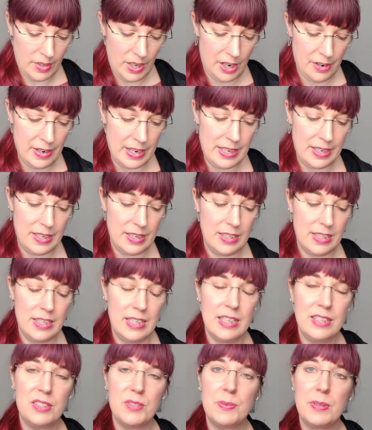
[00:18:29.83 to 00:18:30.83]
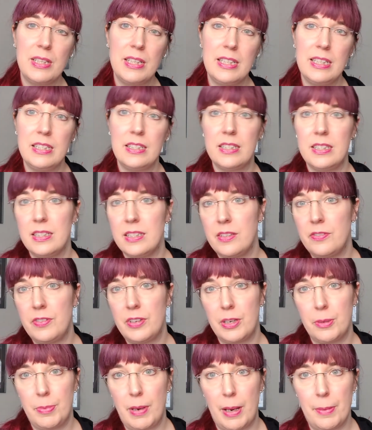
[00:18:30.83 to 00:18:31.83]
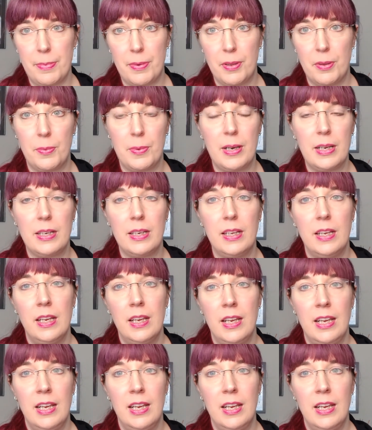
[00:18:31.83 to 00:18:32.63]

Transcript: All right, the next one on the list is a very popular one.